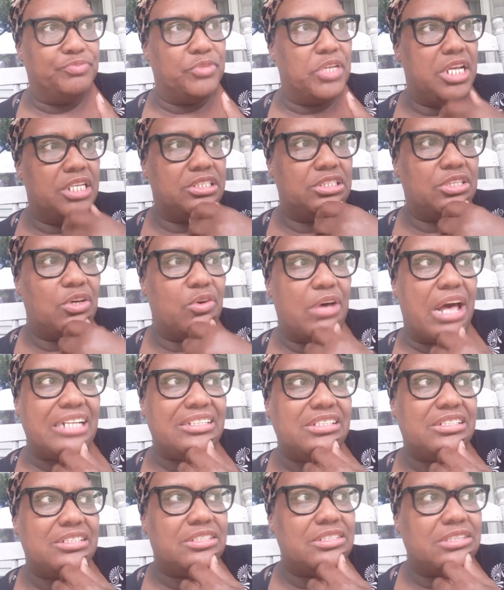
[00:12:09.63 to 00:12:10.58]
And so I
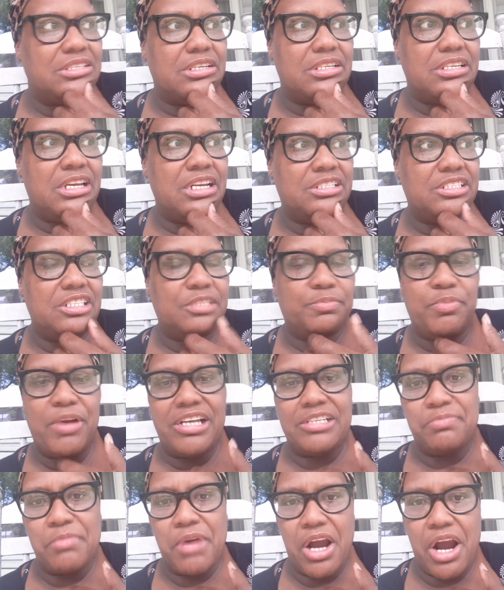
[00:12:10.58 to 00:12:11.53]
just, it just
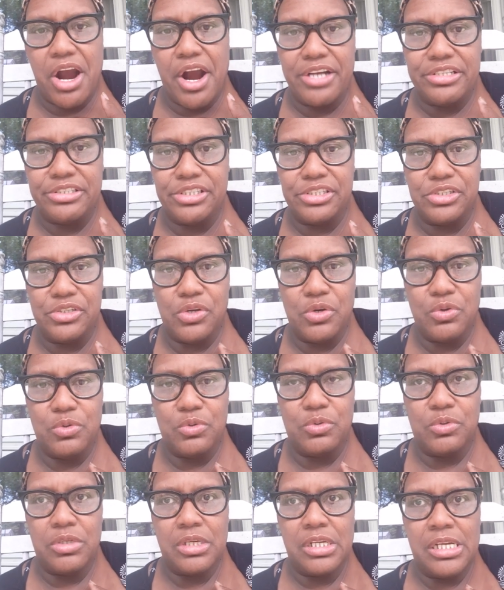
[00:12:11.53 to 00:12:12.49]
breaks my heart to
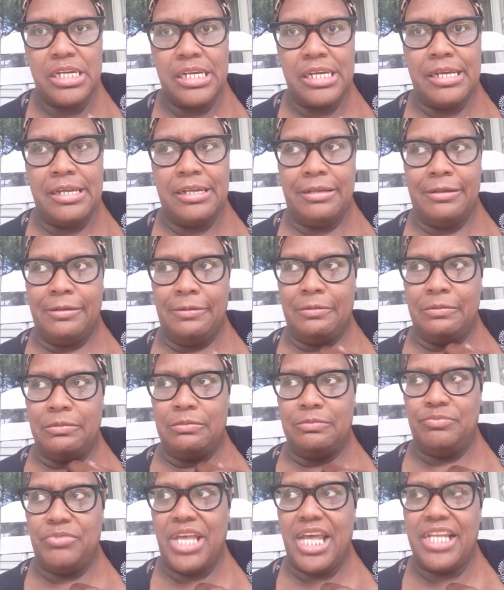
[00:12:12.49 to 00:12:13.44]
know
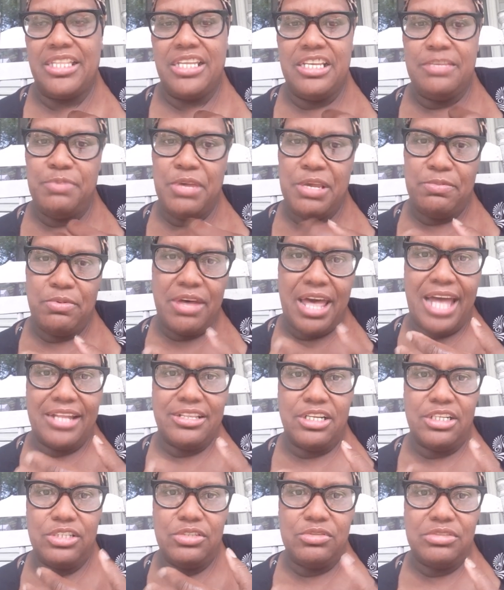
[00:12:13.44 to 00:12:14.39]
that these people
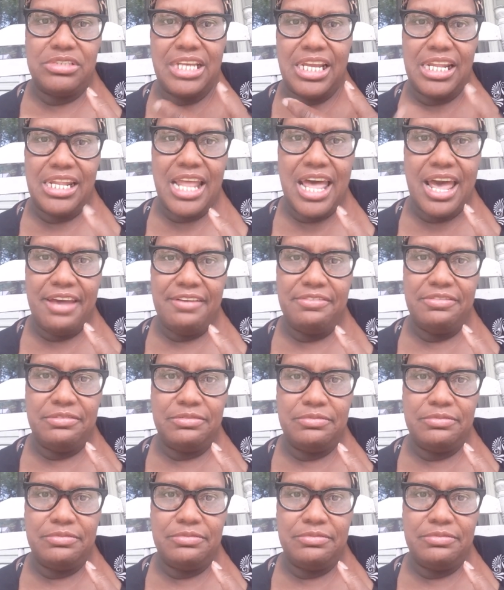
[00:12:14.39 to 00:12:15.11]
had to lose their life